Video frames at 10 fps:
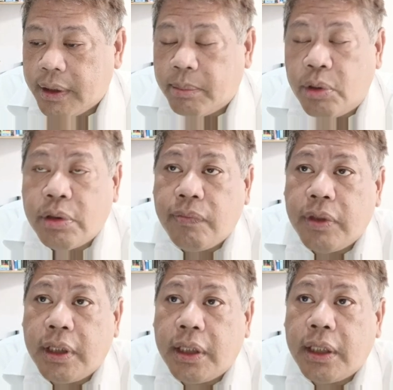Most of
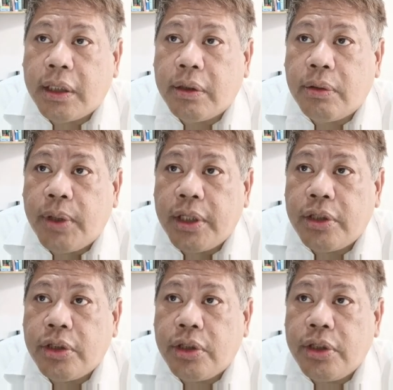the
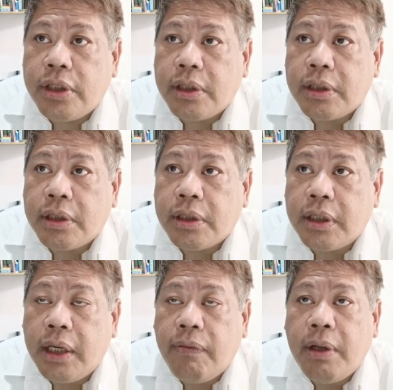questions
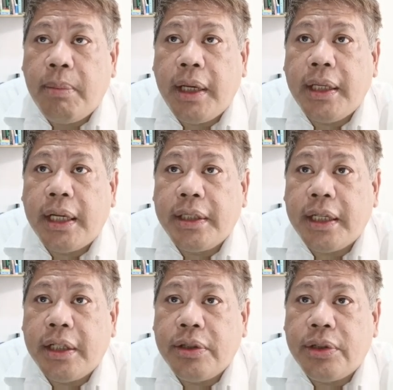given by the
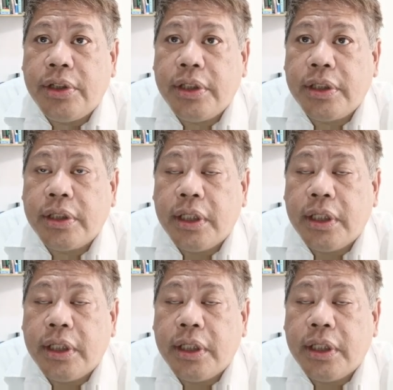assessors